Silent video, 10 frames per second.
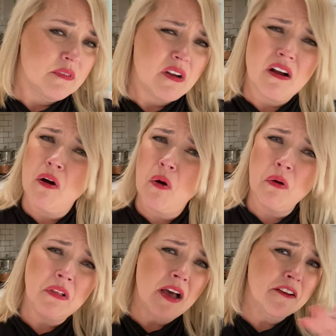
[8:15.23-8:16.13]
a
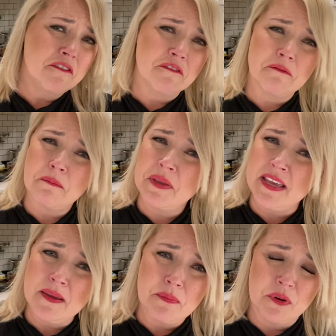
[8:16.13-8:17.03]
whole lot of
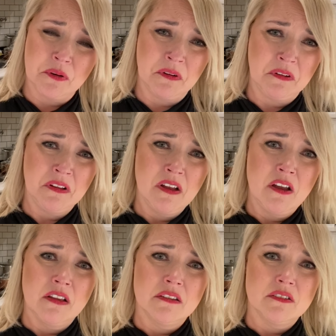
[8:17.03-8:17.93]
people
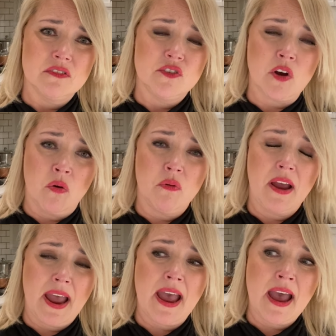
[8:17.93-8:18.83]
don't
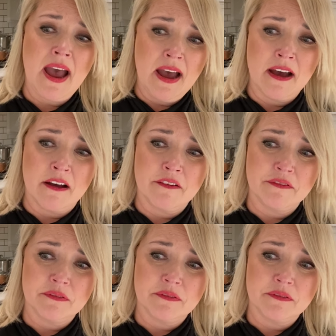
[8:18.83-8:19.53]
have